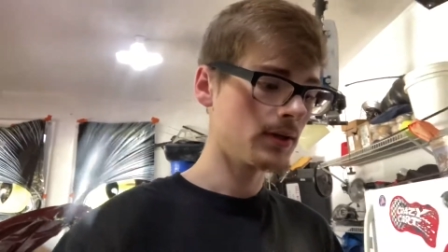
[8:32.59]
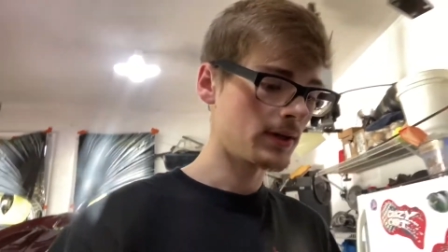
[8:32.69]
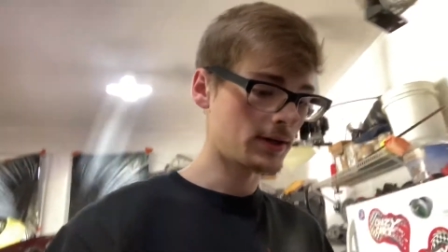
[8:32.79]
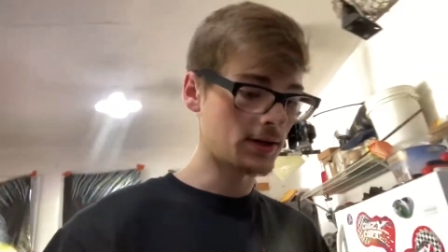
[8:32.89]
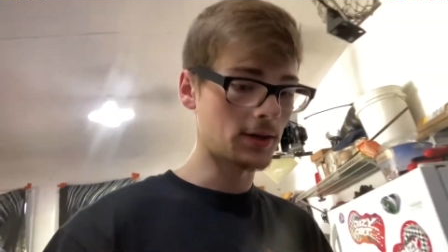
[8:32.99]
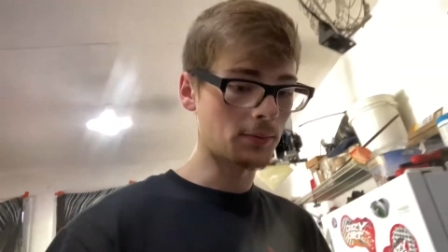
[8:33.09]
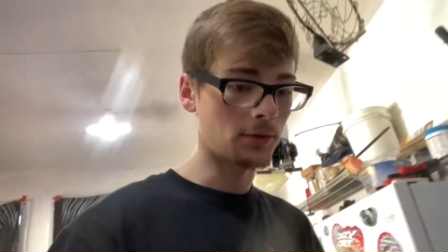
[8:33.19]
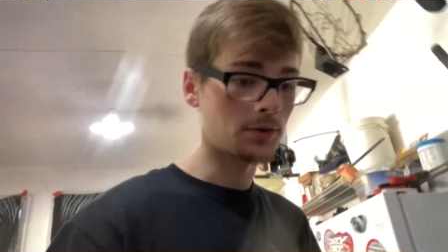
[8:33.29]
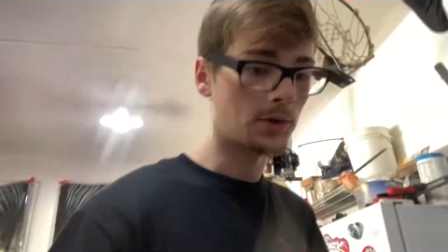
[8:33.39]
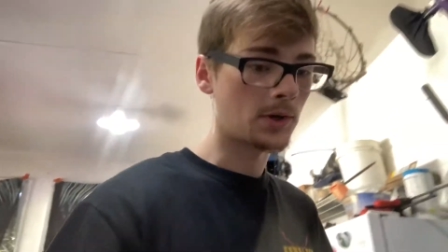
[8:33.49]
Either end up
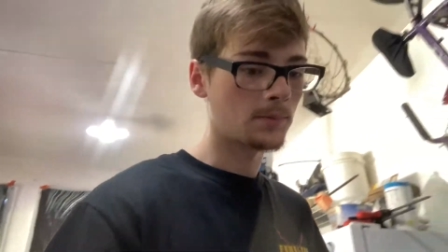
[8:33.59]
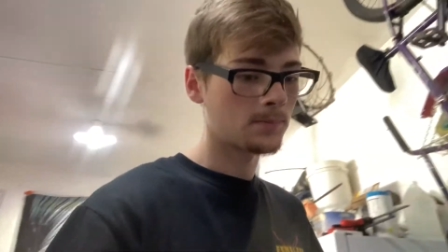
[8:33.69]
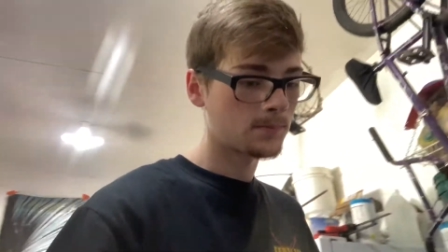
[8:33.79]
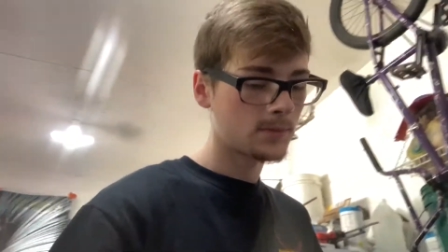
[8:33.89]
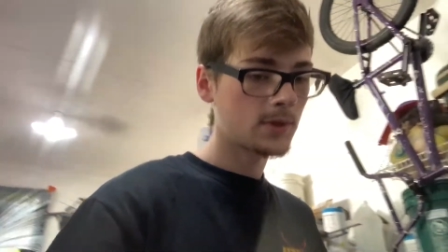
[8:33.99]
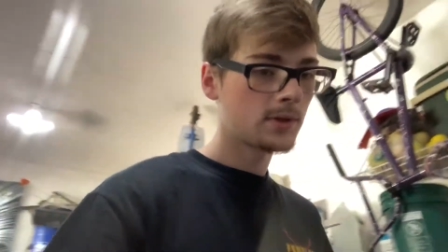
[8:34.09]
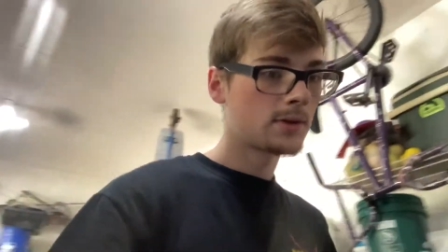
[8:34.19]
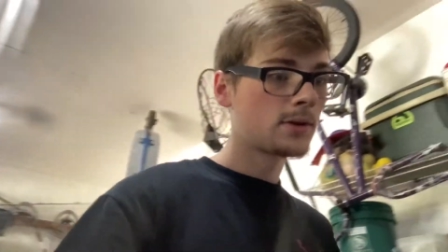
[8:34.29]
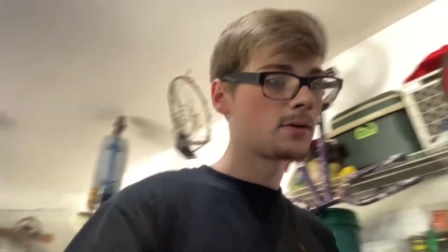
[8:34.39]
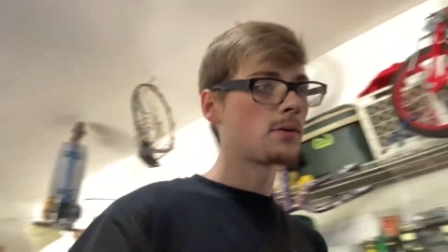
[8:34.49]
ordering them
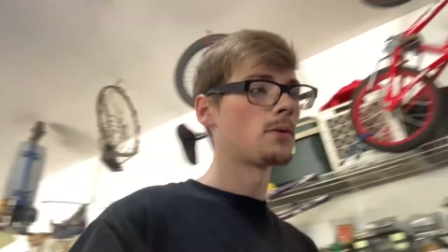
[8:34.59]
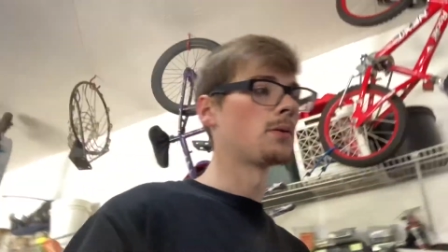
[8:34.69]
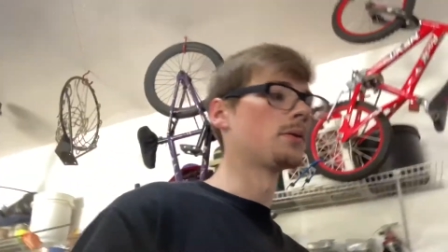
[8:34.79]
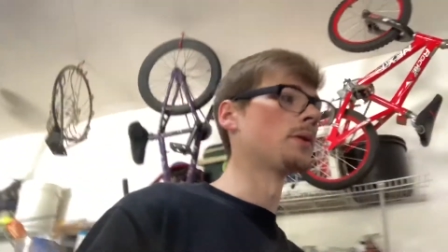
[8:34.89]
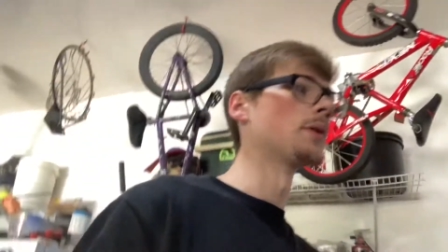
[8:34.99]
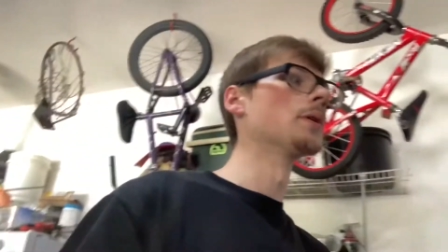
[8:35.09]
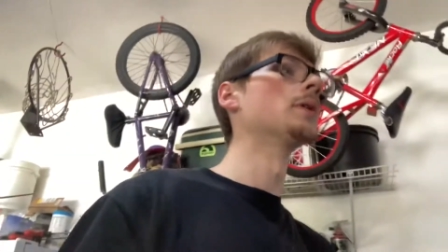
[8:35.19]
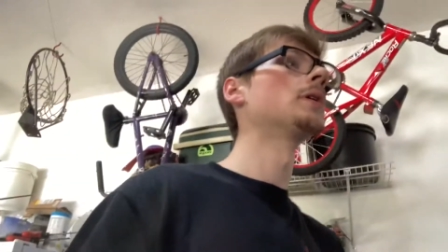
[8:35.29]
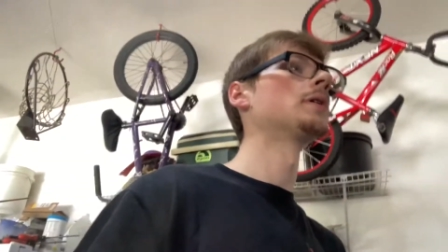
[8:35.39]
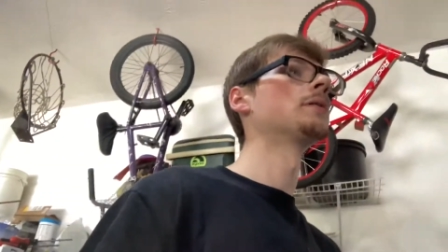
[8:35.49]
or
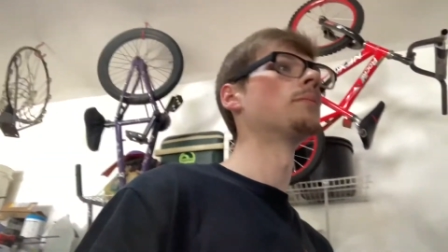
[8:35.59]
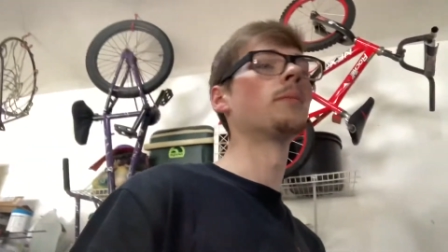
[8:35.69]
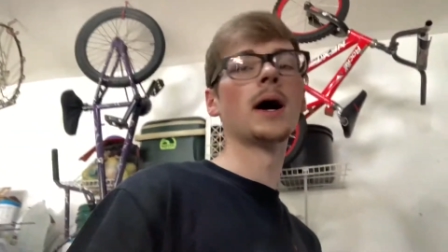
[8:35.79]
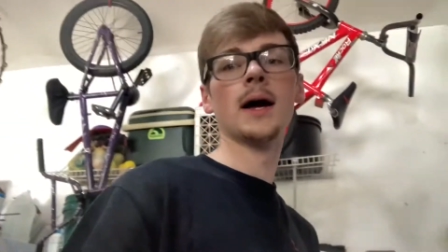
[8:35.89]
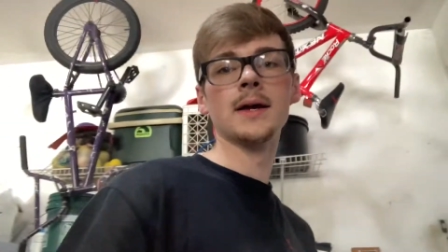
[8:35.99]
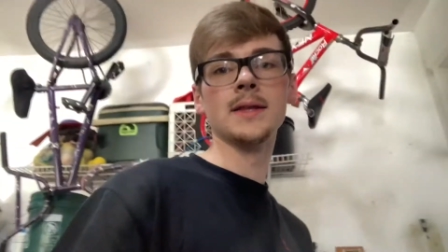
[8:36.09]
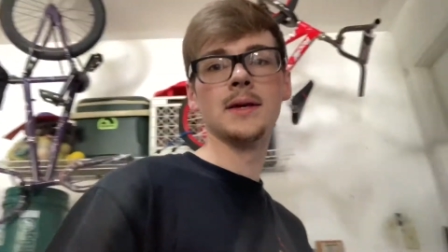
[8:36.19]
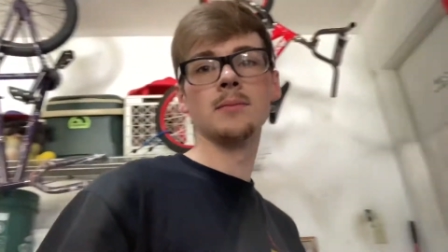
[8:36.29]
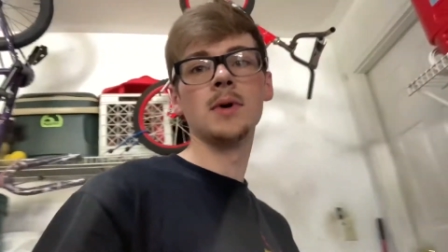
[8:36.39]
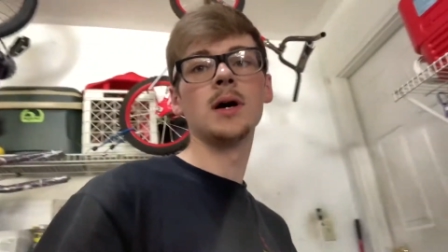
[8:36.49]
buying
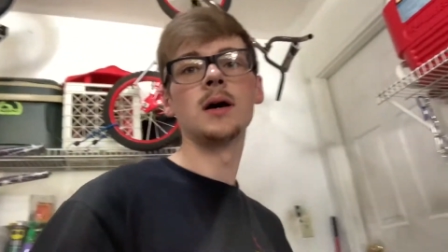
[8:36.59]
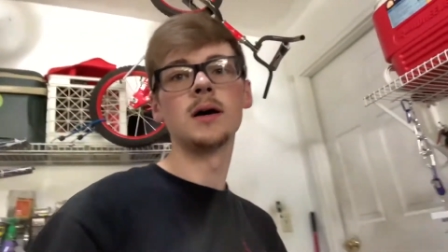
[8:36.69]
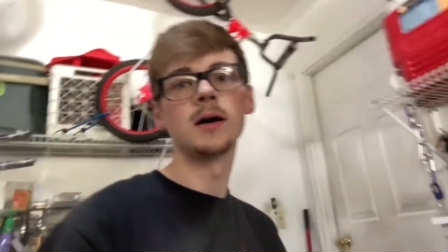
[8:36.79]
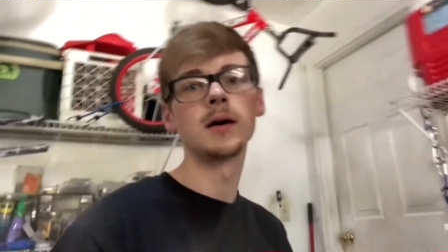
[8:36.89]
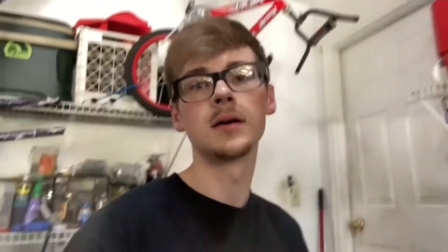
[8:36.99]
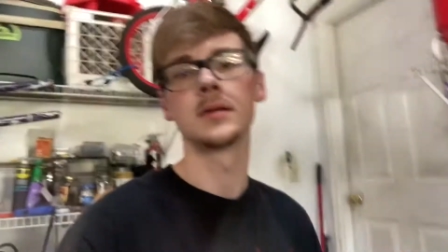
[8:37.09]
them uh,